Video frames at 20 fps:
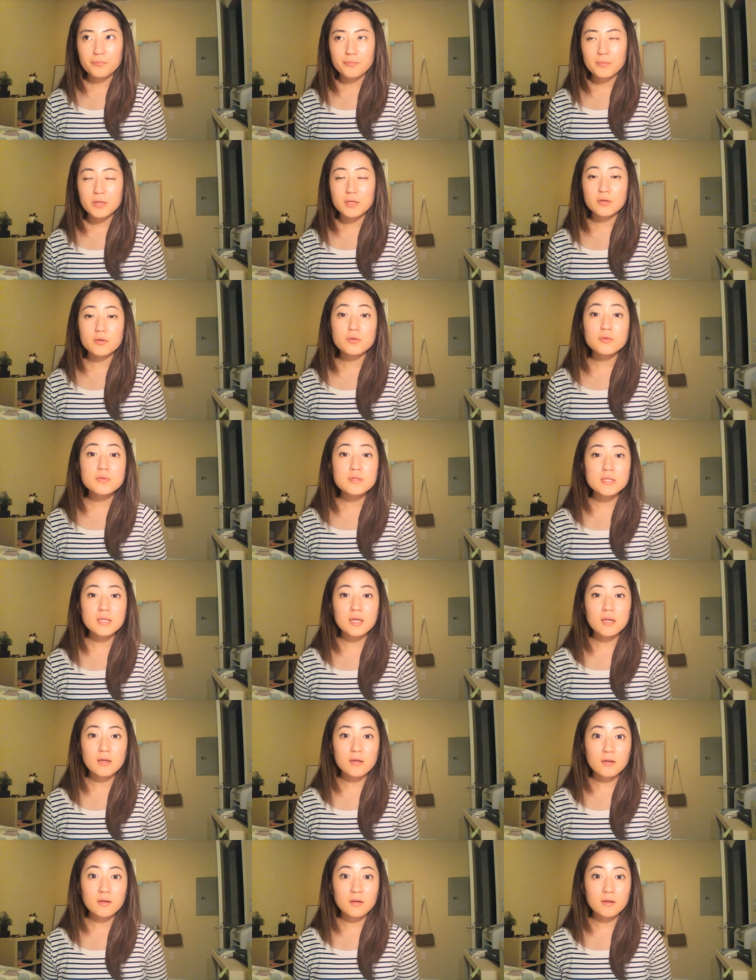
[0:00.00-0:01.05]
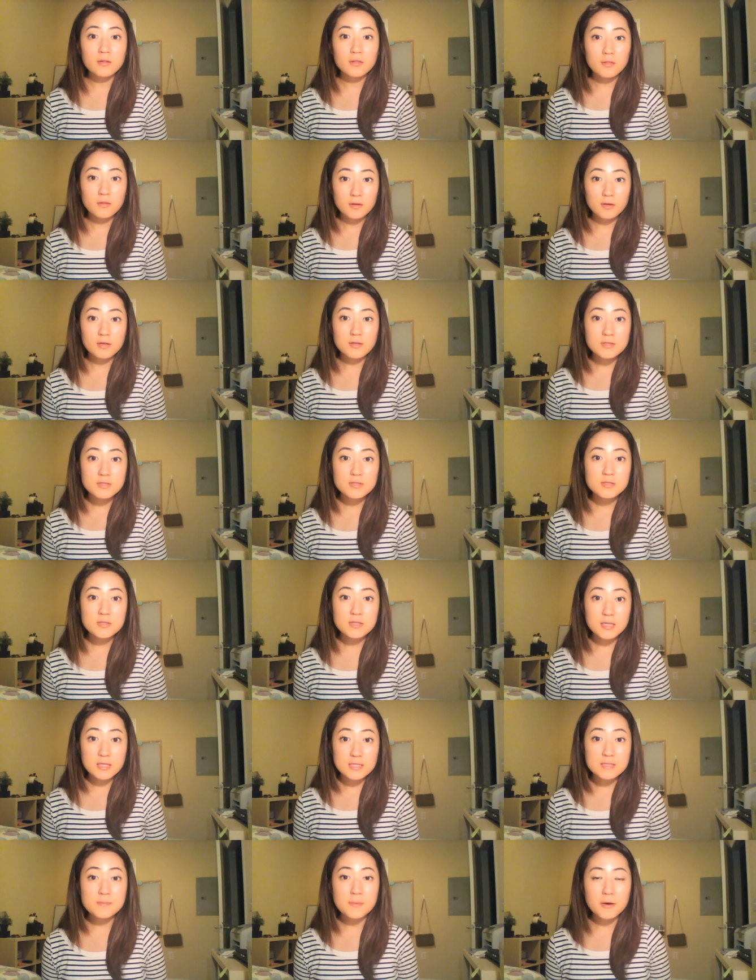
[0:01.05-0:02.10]
be using this
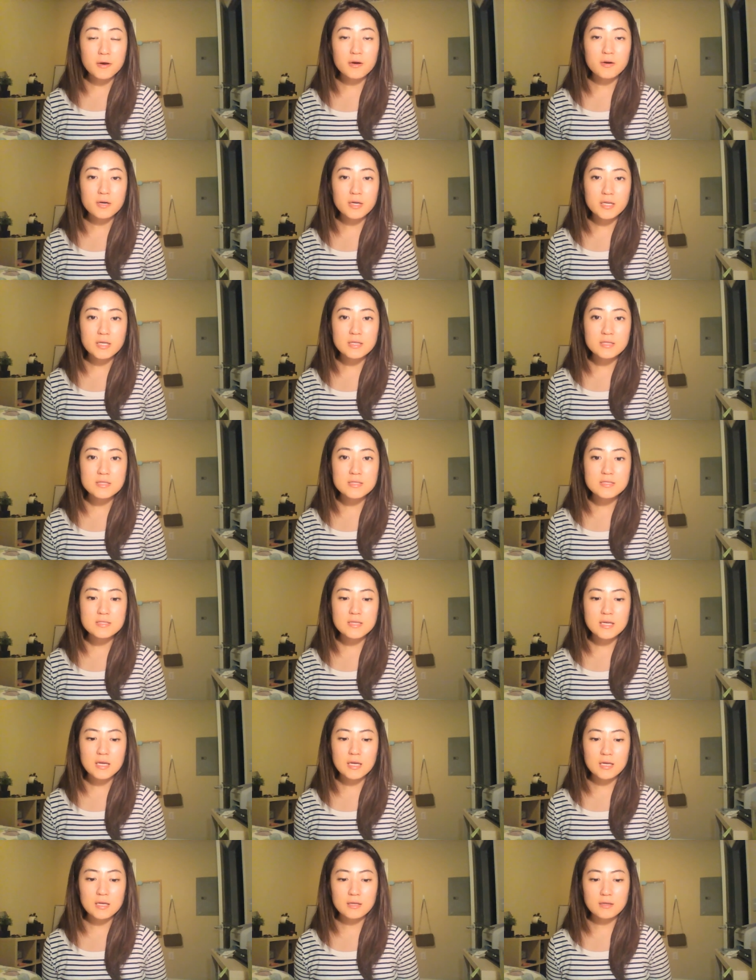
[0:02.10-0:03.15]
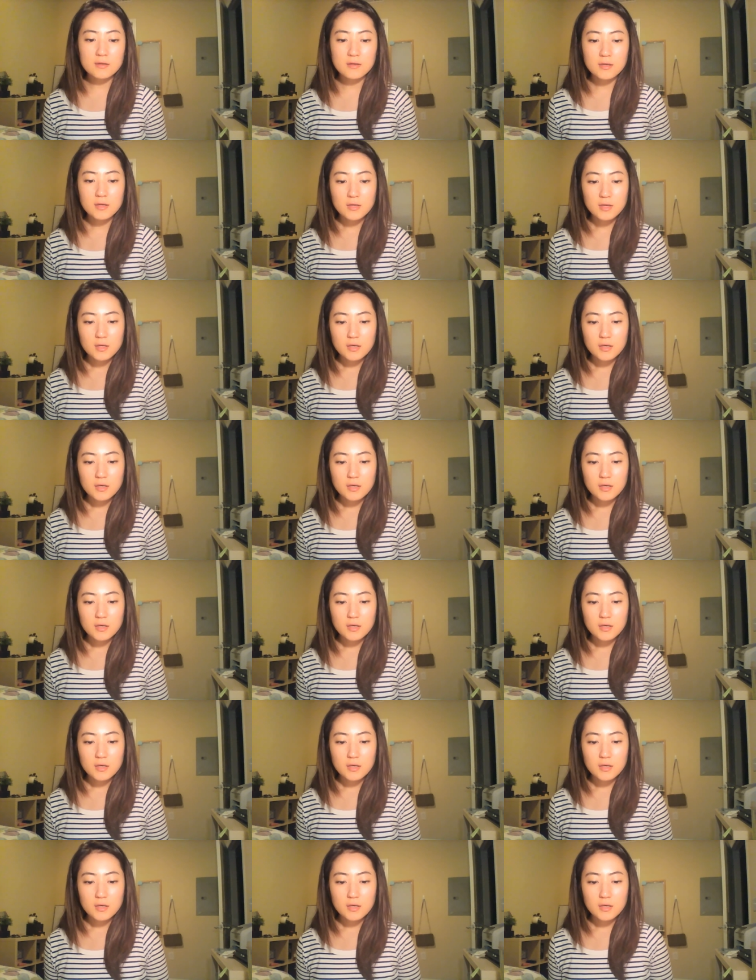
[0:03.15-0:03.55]
experience and